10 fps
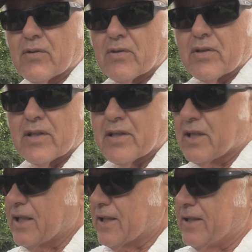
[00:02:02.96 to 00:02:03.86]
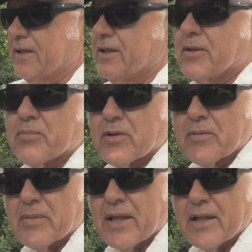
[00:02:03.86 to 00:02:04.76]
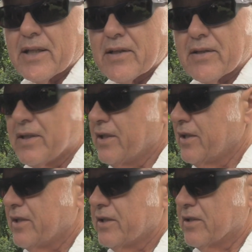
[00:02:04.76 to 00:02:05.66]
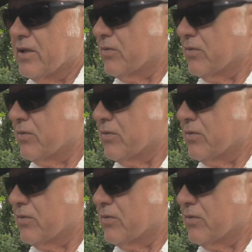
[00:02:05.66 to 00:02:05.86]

order to cock it, you pull it back here, you